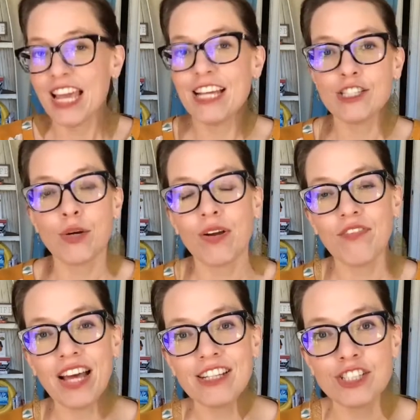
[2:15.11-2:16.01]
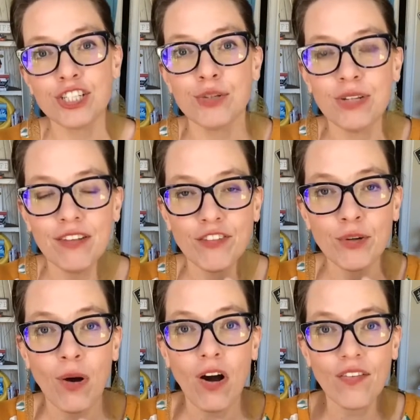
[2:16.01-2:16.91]
And so, if that's you, and if
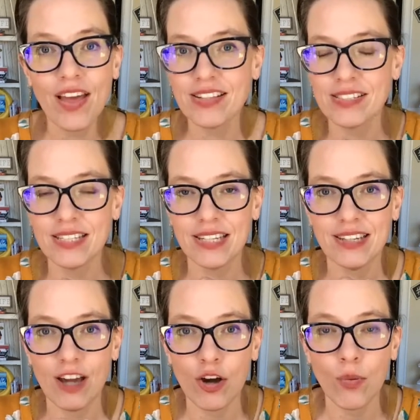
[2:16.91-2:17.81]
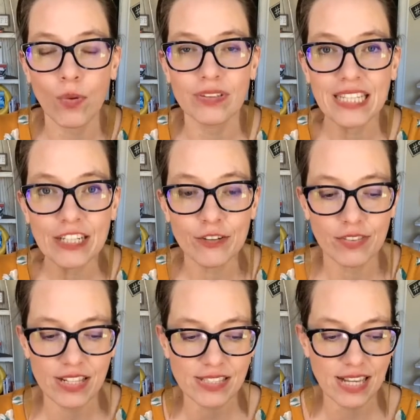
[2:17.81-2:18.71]
you are that CEO or leader
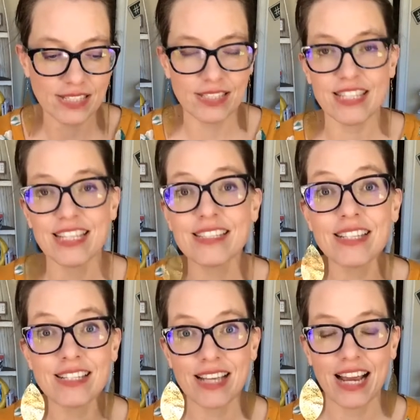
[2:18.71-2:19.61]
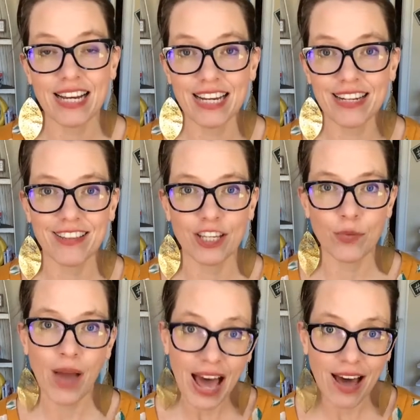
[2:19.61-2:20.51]
that says this is a need that
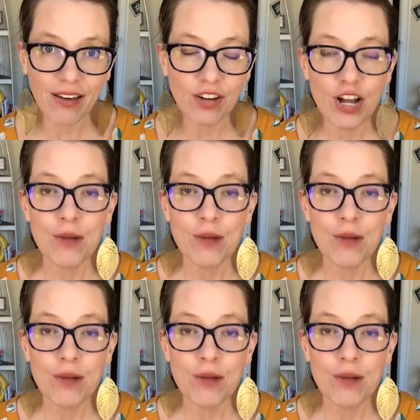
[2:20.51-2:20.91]
you have,